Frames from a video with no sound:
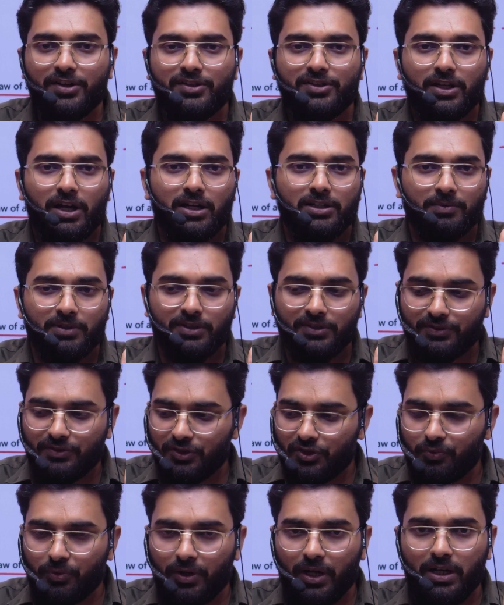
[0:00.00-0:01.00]
charge will
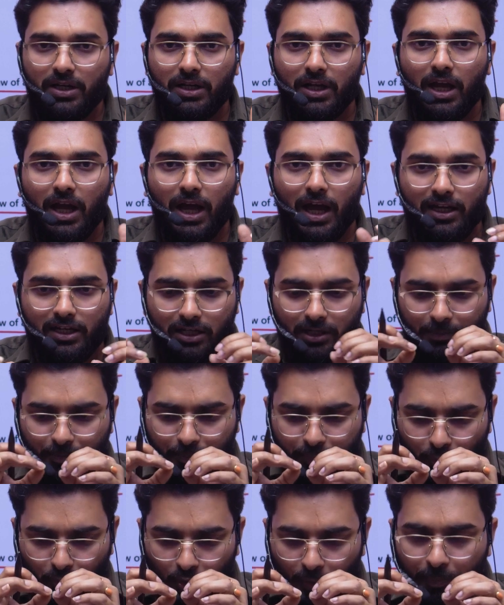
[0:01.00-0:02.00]
situate at a
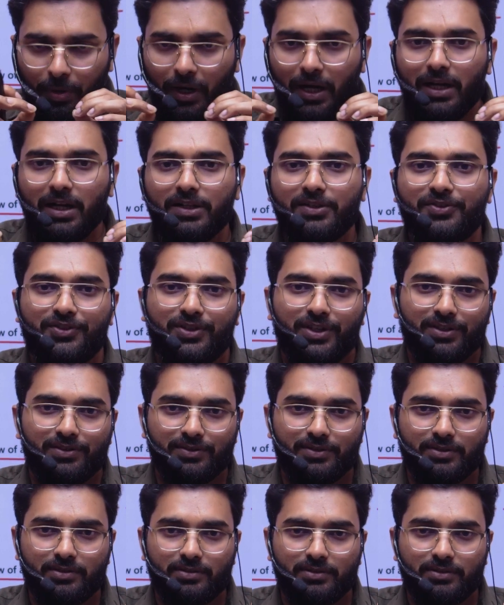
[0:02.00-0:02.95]
proper distance.